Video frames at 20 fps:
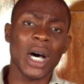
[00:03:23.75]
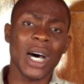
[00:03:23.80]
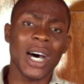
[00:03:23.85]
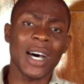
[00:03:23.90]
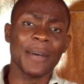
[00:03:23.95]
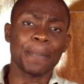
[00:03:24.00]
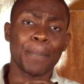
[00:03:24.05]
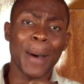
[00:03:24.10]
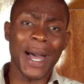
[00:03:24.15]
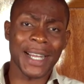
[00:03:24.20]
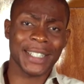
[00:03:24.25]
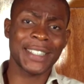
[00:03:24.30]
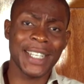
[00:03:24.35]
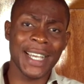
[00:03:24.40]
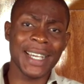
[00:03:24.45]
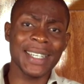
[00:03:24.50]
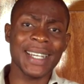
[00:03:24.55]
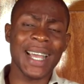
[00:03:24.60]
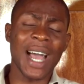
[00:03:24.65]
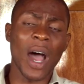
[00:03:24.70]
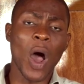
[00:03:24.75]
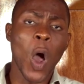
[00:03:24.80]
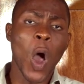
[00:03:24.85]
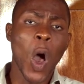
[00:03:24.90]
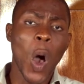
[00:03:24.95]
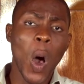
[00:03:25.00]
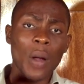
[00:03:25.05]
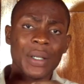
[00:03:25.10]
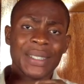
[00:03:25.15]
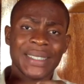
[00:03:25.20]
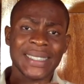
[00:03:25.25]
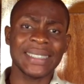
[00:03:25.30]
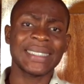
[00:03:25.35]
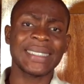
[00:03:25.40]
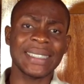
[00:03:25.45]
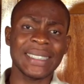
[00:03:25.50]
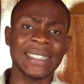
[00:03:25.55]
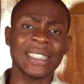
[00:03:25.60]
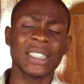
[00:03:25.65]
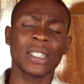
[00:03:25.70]
a bacteria or
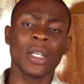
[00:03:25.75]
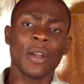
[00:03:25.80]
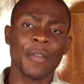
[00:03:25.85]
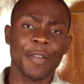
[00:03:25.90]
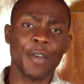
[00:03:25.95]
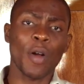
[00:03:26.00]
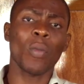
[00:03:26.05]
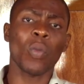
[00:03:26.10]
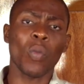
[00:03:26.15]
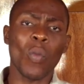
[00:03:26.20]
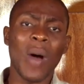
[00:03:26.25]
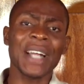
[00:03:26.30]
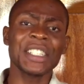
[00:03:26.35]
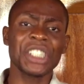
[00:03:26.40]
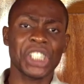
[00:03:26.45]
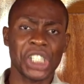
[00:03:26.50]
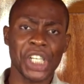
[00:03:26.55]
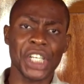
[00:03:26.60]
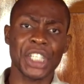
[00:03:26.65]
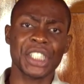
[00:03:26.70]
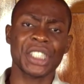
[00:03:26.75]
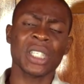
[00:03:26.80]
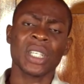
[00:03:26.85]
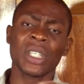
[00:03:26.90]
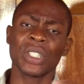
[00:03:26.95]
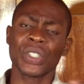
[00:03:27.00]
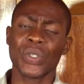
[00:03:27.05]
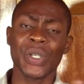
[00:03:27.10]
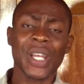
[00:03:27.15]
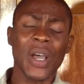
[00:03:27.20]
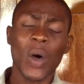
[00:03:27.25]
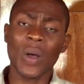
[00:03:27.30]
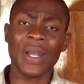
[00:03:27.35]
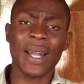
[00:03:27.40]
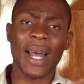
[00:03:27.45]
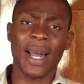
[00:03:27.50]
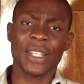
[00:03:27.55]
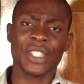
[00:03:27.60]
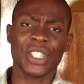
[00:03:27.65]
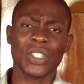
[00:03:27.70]
disease from one chick to the
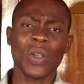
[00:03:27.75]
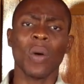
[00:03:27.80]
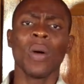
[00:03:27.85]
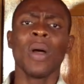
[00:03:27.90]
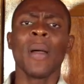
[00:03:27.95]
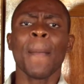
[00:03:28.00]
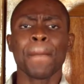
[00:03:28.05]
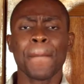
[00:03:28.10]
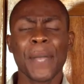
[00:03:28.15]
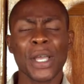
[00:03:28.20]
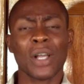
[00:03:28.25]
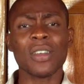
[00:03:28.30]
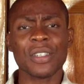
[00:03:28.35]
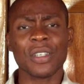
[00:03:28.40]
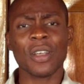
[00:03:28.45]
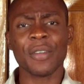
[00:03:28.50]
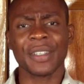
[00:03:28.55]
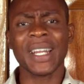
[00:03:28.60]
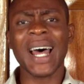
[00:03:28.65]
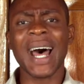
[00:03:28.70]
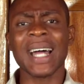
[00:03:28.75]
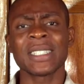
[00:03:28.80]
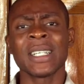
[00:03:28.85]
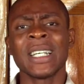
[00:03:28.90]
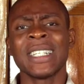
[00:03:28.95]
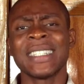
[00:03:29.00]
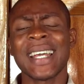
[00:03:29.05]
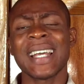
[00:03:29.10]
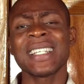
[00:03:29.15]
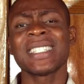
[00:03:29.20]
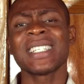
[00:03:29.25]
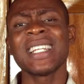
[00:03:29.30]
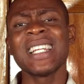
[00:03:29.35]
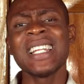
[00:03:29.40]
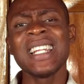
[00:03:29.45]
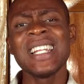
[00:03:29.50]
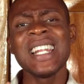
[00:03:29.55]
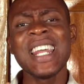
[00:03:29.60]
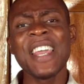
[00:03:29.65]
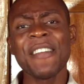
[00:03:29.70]
other. So because of that, there is a
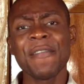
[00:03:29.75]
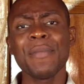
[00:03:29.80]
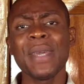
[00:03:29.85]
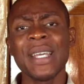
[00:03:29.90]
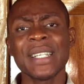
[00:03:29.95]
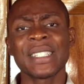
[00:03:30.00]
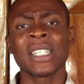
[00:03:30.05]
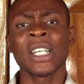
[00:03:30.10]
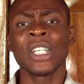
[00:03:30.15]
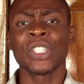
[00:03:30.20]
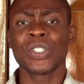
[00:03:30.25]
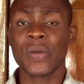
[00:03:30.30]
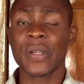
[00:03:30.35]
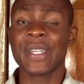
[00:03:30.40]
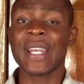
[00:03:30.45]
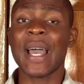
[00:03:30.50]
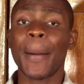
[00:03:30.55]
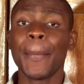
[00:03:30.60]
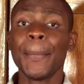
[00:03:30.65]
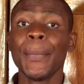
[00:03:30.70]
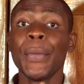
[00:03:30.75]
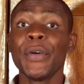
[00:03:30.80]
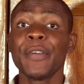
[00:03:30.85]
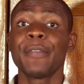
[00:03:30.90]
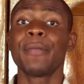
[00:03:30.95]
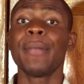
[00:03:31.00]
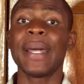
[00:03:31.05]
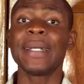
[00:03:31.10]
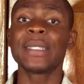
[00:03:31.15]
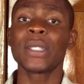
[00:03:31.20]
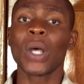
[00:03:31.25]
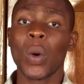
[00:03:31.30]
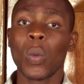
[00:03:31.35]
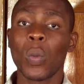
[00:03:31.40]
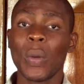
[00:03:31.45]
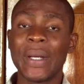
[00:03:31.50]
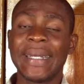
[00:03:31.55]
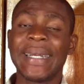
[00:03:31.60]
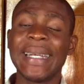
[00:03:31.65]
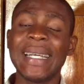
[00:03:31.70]
limit to their movement
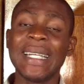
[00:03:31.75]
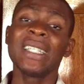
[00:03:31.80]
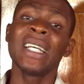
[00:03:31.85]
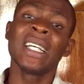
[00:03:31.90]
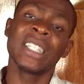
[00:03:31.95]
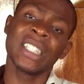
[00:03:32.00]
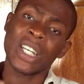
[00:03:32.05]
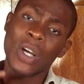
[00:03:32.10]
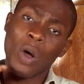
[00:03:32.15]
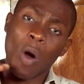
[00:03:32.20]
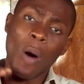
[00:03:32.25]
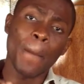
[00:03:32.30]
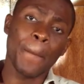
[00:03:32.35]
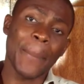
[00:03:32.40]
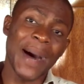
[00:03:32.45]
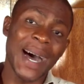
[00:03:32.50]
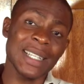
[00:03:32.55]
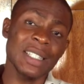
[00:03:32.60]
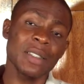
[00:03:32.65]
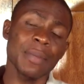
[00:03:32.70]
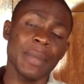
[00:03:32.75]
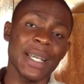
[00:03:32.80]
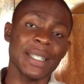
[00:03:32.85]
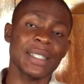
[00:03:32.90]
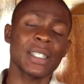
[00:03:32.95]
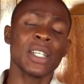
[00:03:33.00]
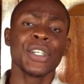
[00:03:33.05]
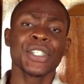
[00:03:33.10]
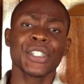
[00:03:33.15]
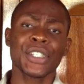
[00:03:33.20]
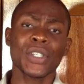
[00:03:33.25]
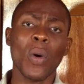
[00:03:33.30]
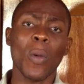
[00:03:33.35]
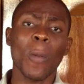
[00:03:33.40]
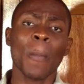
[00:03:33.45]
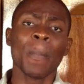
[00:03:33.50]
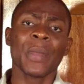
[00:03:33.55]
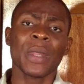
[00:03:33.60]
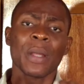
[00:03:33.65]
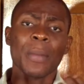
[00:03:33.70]
within the compartment.
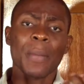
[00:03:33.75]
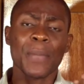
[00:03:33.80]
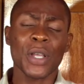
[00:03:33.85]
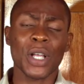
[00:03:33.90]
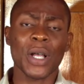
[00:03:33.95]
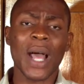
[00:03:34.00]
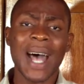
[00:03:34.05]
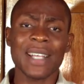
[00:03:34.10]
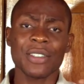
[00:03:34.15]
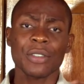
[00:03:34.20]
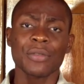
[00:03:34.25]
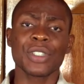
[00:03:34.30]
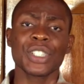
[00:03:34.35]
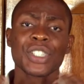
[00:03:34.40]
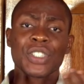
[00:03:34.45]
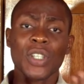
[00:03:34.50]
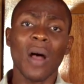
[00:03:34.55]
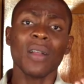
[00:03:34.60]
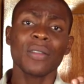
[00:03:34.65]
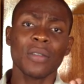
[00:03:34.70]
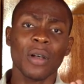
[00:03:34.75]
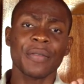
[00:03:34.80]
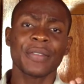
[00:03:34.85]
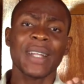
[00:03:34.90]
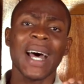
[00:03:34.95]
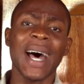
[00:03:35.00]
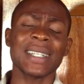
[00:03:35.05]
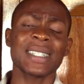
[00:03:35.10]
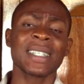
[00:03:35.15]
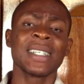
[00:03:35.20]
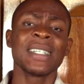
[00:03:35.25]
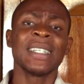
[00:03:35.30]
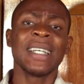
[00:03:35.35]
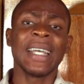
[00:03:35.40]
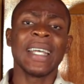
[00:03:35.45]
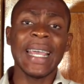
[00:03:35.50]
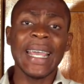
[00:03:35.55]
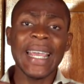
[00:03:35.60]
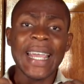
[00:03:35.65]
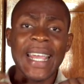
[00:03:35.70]
So as a result of that,
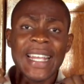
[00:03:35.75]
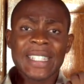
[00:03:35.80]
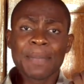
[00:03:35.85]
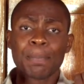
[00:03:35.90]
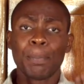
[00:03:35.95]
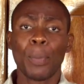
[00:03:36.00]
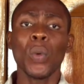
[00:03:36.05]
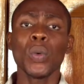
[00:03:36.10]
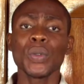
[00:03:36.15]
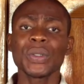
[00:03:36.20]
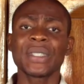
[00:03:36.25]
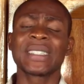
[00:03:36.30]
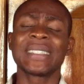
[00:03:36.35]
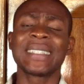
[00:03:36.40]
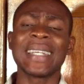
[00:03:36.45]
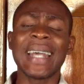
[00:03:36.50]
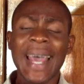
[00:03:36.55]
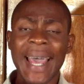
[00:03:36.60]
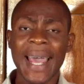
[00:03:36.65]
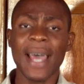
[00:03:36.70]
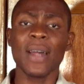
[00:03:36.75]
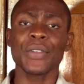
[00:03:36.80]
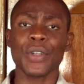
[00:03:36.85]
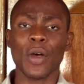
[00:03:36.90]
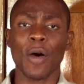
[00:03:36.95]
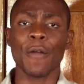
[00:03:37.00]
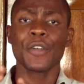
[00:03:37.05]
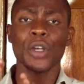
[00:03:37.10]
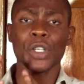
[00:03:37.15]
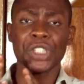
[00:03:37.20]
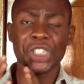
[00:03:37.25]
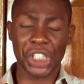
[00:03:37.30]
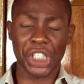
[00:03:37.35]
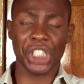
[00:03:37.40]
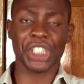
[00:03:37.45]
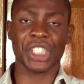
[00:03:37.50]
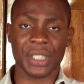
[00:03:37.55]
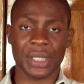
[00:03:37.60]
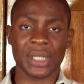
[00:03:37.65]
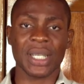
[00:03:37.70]
it boosts the health of your
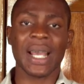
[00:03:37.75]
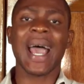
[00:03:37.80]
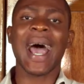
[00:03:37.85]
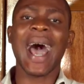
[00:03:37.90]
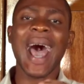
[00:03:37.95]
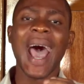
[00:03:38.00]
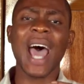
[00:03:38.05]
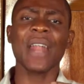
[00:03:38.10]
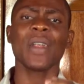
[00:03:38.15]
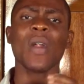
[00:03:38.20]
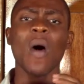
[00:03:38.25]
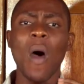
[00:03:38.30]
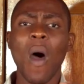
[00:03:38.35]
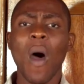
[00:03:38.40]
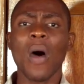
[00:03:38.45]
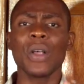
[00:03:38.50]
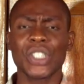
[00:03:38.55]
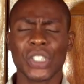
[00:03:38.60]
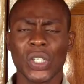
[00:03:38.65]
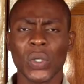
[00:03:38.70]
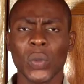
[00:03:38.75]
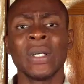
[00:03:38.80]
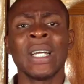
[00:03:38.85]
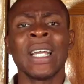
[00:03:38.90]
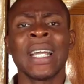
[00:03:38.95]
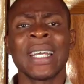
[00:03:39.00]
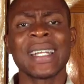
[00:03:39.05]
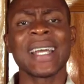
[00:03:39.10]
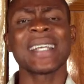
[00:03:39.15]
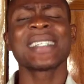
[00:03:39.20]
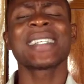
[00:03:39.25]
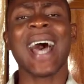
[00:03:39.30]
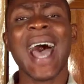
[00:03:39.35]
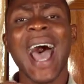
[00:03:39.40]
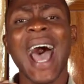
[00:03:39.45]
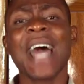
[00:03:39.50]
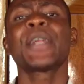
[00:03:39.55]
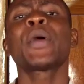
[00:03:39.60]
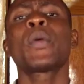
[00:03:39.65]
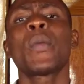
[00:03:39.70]
chicks, and also there is
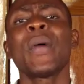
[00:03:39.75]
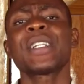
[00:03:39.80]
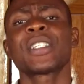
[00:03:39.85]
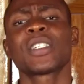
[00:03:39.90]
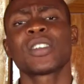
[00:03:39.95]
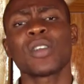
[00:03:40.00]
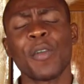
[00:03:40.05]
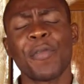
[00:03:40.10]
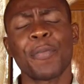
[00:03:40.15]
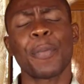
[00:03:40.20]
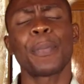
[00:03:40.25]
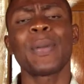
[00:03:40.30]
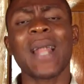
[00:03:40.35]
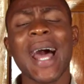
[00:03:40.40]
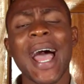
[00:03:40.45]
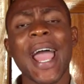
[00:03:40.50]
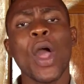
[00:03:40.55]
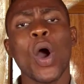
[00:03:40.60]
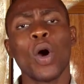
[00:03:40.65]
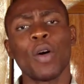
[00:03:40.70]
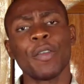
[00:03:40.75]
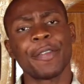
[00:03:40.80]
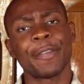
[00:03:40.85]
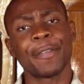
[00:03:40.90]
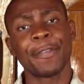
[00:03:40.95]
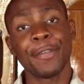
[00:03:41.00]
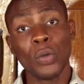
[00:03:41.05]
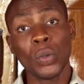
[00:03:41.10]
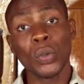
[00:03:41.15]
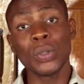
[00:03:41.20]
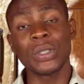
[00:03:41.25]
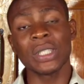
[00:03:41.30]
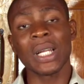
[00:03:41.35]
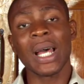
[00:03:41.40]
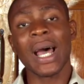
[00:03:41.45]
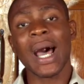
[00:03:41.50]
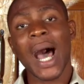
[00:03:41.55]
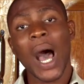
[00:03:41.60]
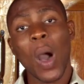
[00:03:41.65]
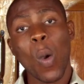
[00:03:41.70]
adequate supply of food
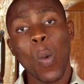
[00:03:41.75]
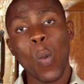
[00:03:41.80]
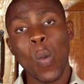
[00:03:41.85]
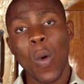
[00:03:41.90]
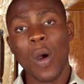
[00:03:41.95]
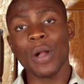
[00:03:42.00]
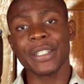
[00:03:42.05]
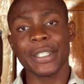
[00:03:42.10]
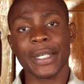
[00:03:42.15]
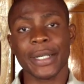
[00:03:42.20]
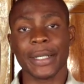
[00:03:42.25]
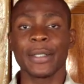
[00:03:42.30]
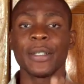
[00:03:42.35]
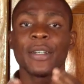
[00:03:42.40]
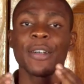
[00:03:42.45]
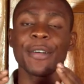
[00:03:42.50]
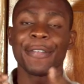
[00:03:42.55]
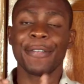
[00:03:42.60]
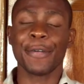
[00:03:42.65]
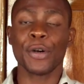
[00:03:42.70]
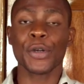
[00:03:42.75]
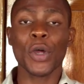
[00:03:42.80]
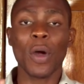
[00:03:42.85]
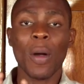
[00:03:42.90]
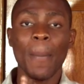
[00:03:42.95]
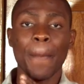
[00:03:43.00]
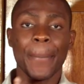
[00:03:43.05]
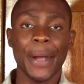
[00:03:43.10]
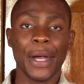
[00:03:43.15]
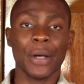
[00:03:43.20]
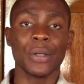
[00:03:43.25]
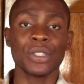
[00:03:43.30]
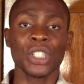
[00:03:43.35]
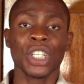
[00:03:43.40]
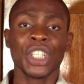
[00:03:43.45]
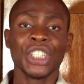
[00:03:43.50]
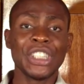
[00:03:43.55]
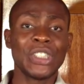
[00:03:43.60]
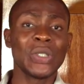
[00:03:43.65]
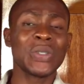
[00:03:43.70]
and water for your birds
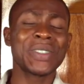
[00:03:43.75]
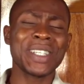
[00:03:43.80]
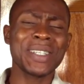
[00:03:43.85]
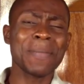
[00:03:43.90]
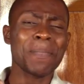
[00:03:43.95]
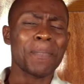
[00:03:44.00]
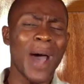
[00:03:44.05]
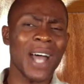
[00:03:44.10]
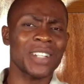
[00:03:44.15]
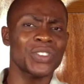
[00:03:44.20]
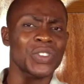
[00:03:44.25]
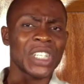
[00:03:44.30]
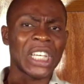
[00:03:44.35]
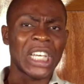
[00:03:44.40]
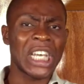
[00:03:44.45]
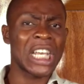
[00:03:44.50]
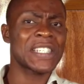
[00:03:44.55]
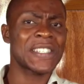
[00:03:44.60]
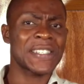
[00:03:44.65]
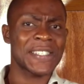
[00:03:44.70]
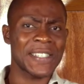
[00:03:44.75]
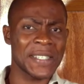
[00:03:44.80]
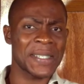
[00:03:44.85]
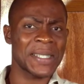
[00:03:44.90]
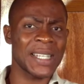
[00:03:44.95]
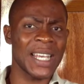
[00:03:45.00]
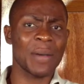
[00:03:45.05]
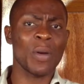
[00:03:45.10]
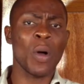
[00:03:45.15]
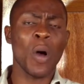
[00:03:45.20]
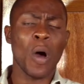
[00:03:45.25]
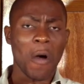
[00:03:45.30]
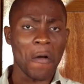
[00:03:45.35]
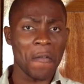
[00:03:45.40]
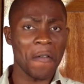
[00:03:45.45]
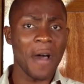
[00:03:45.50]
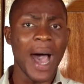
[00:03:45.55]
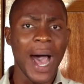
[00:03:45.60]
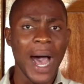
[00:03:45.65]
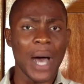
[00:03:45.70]
using battery cage system
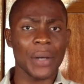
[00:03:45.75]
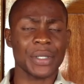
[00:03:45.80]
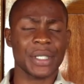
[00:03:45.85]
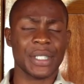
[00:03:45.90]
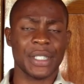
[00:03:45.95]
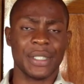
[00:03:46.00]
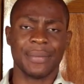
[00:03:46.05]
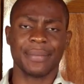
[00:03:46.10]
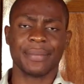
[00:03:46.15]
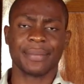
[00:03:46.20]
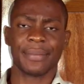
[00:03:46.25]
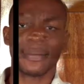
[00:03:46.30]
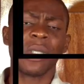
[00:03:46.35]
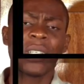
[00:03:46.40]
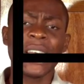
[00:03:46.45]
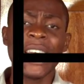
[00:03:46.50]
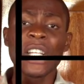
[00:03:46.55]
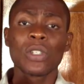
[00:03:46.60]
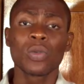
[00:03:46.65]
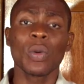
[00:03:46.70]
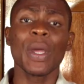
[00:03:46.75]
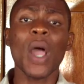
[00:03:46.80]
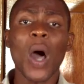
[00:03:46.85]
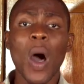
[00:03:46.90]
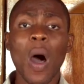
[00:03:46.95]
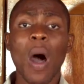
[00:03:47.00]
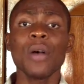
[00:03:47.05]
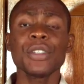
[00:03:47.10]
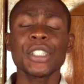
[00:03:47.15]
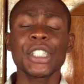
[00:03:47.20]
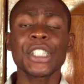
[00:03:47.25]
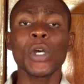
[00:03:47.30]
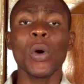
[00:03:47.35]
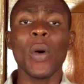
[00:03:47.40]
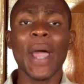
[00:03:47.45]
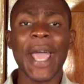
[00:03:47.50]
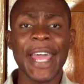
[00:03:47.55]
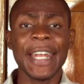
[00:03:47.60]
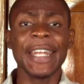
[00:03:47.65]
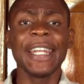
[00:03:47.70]
of housing. It will
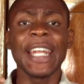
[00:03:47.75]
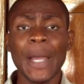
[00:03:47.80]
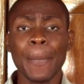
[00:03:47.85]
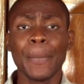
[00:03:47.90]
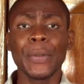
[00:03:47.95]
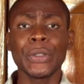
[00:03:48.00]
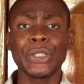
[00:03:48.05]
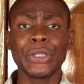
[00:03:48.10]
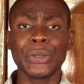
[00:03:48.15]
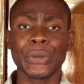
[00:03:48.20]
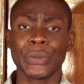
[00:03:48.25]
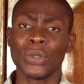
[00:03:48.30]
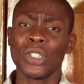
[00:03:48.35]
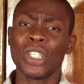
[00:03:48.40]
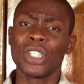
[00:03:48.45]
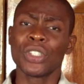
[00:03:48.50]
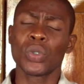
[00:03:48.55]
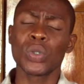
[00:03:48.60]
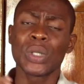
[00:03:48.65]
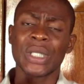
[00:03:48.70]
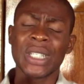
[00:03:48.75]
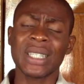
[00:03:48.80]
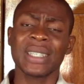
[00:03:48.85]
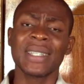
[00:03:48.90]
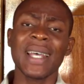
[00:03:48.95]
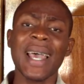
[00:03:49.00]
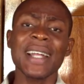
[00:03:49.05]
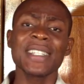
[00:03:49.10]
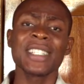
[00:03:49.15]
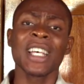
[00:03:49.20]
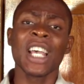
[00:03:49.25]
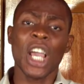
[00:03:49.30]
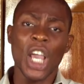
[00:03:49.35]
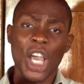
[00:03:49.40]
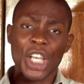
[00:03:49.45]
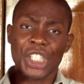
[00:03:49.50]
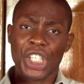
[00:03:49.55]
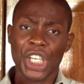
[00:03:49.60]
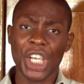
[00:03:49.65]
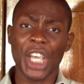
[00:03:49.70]
also enable you to detect
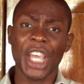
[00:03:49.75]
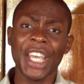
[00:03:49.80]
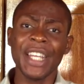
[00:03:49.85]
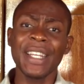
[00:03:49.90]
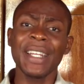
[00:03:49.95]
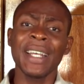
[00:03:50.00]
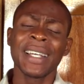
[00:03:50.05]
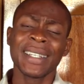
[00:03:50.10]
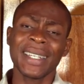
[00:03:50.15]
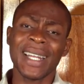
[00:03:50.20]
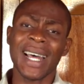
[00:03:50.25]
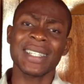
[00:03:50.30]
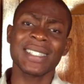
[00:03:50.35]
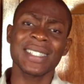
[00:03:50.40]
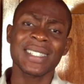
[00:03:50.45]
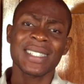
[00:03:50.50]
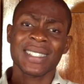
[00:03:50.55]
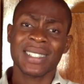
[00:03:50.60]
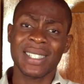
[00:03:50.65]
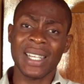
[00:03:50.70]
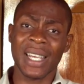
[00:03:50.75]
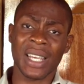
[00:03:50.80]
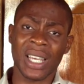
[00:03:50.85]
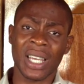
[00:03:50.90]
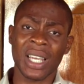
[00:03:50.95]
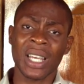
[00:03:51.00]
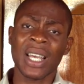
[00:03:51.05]
a chicken that is sick